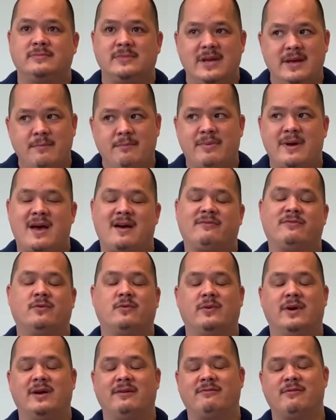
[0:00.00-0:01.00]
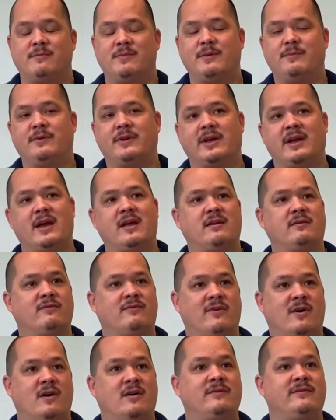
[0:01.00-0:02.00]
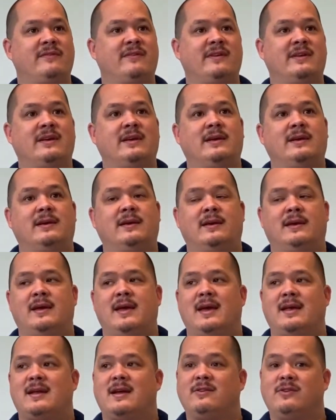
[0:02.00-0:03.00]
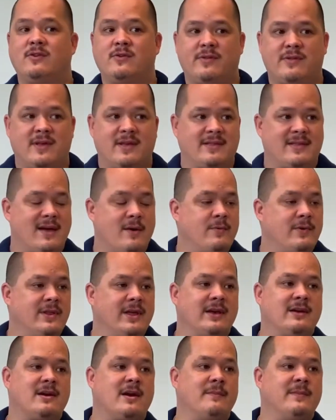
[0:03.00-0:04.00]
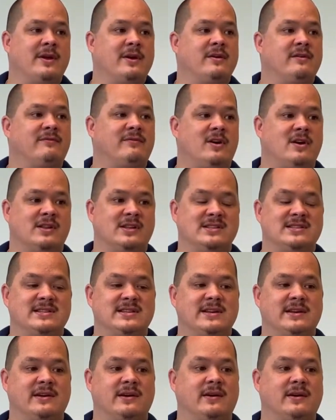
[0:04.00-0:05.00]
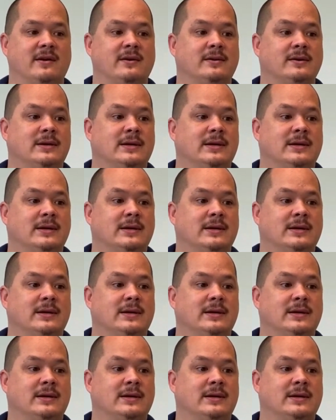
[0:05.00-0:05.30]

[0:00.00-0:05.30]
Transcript: impactful way for people to get involved. And I do think that when they come here to volunteer,